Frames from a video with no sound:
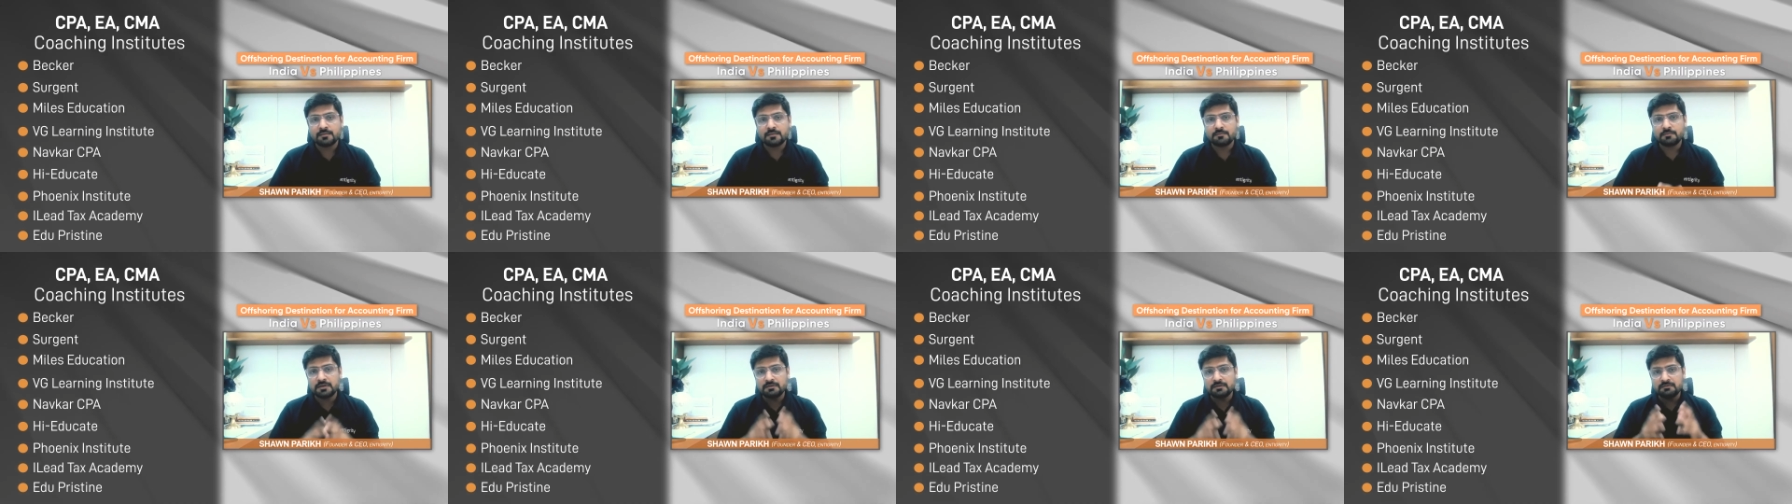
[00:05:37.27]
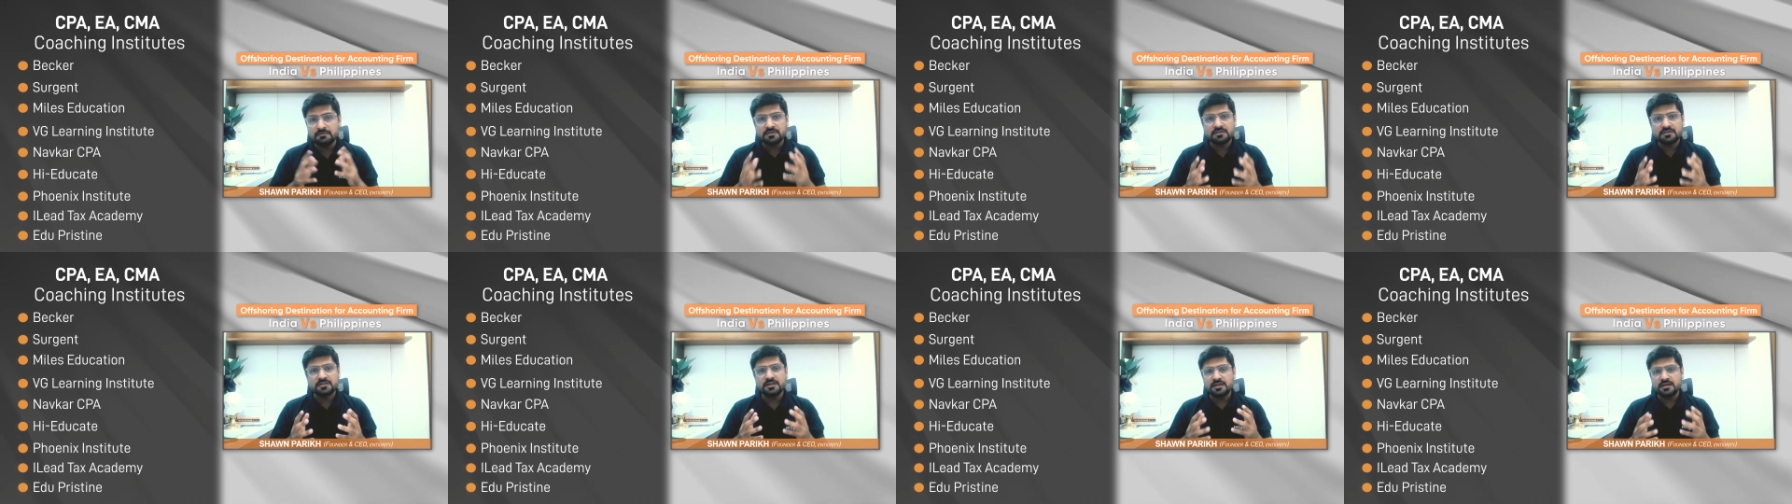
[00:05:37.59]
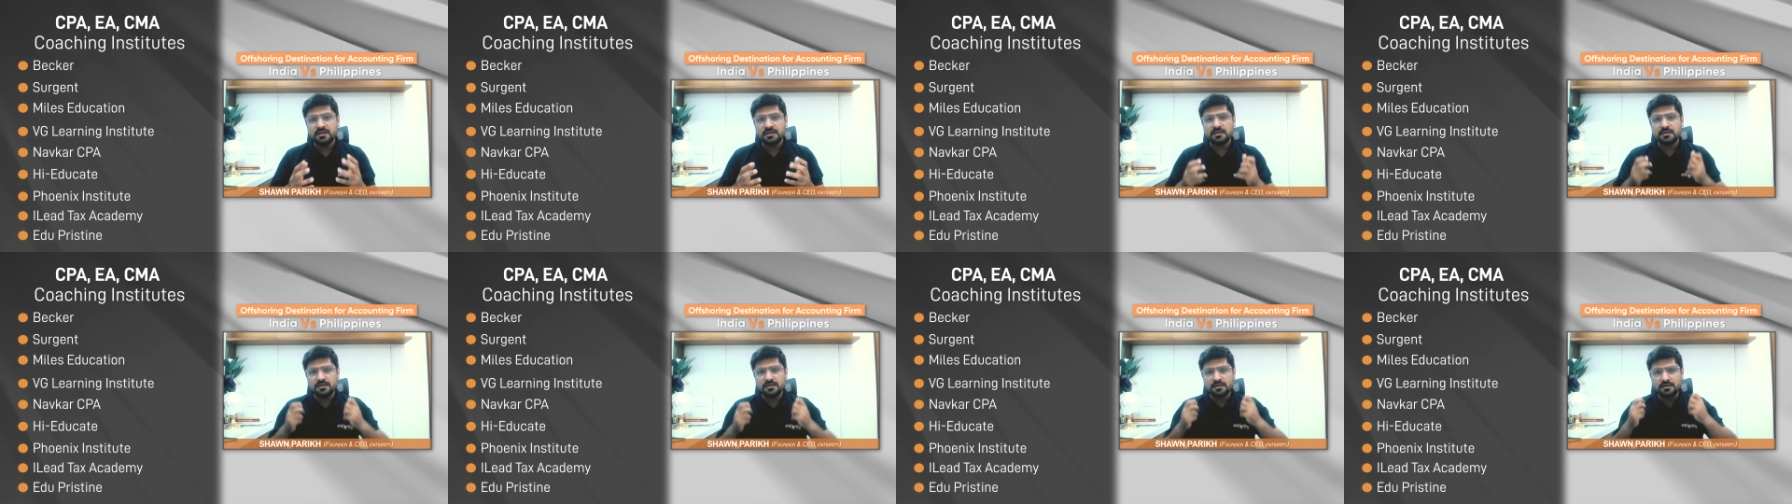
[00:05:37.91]

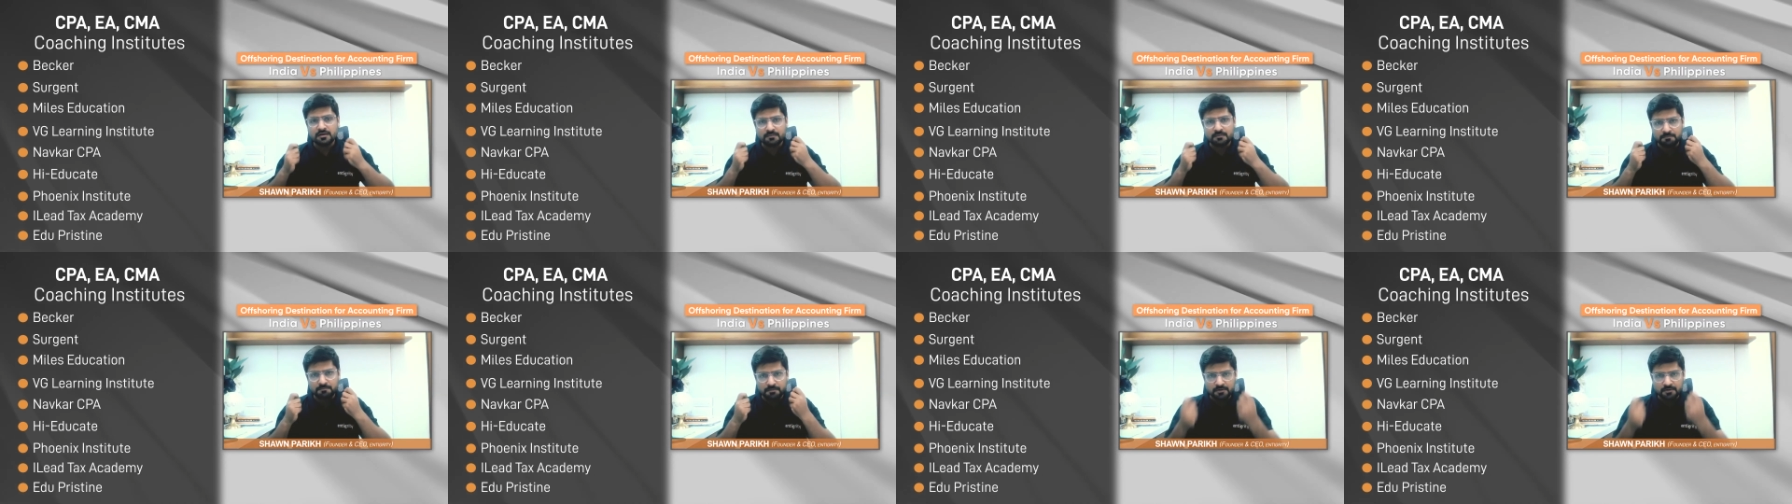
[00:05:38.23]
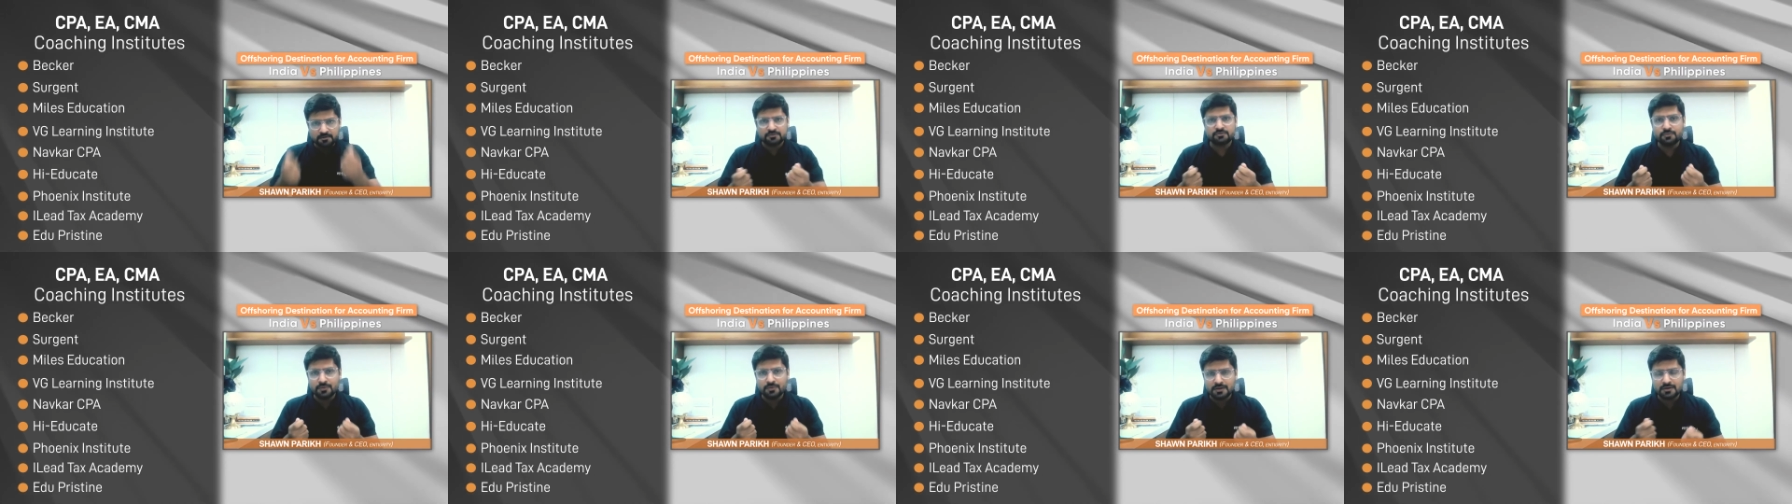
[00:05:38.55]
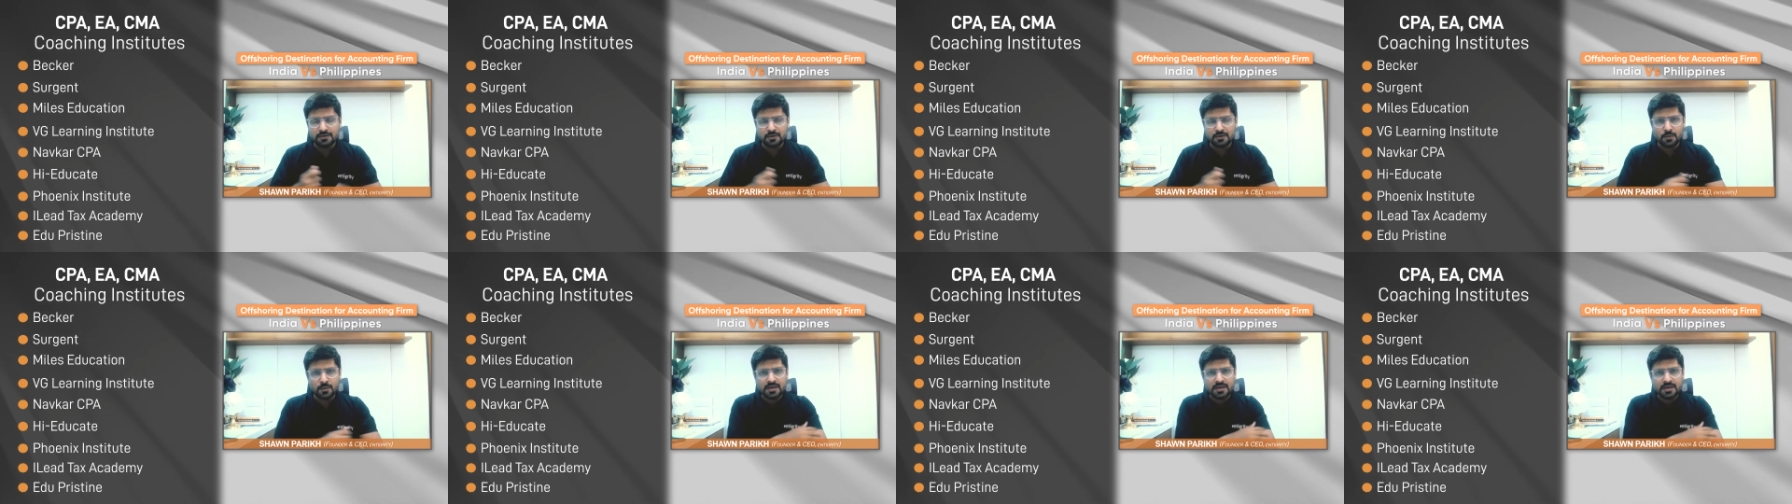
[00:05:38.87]
previously pursuing
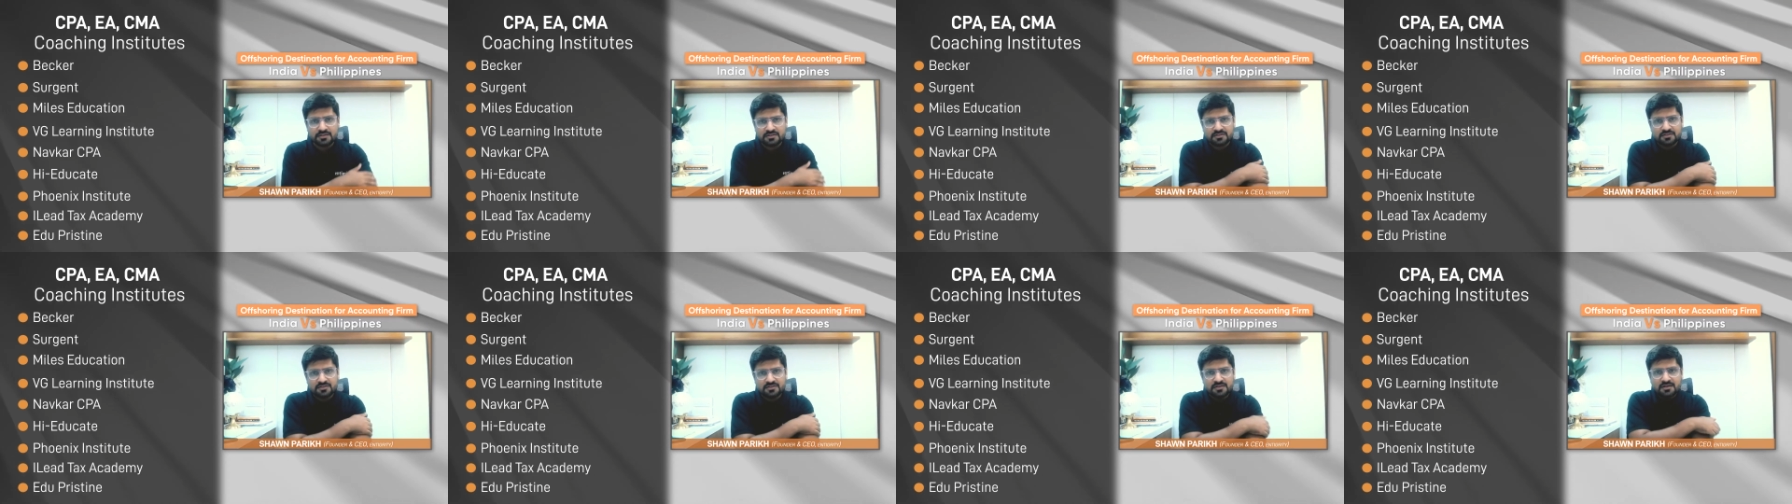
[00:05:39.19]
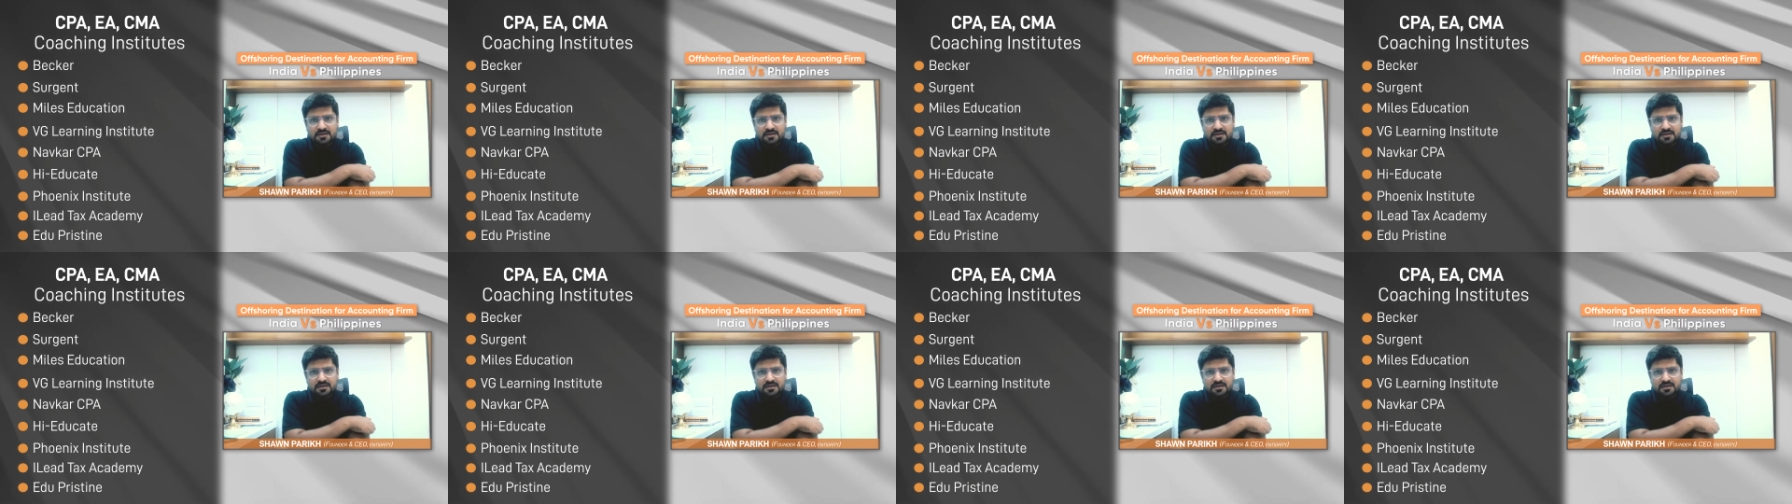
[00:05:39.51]
US